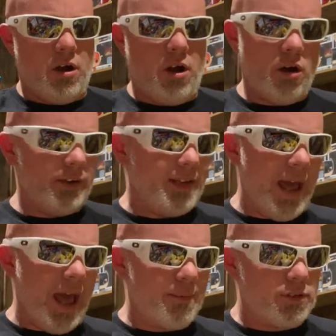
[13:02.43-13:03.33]
all the
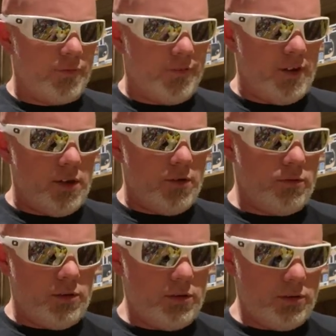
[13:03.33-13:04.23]
gaps are
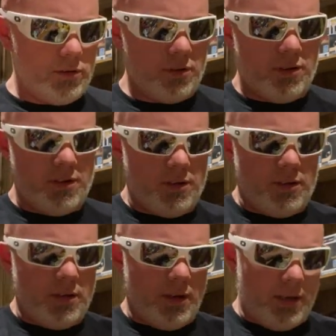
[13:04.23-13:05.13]
filled.
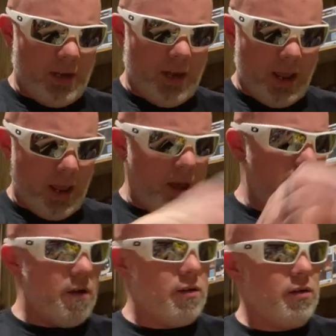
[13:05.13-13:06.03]
And
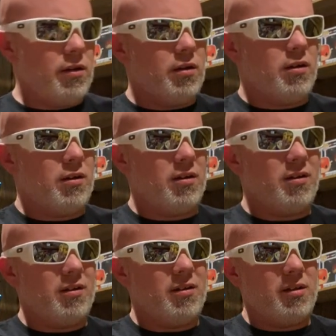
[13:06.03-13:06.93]
now
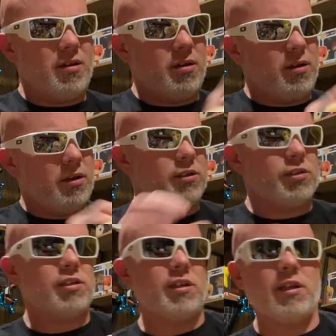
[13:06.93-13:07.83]

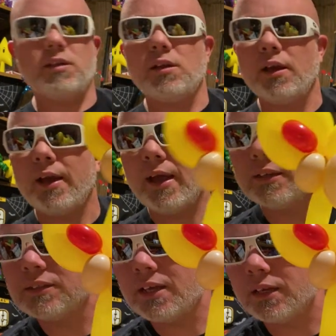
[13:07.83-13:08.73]
she
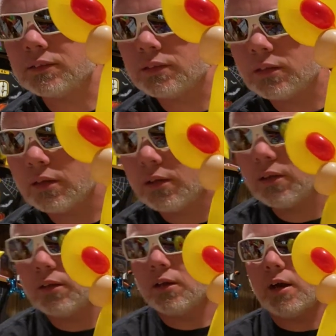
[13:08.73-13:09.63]
has this.
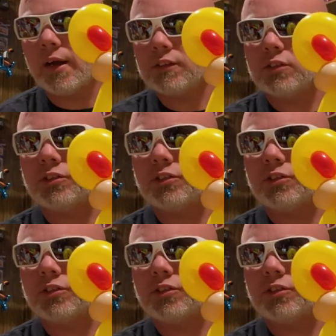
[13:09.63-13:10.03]
All right, so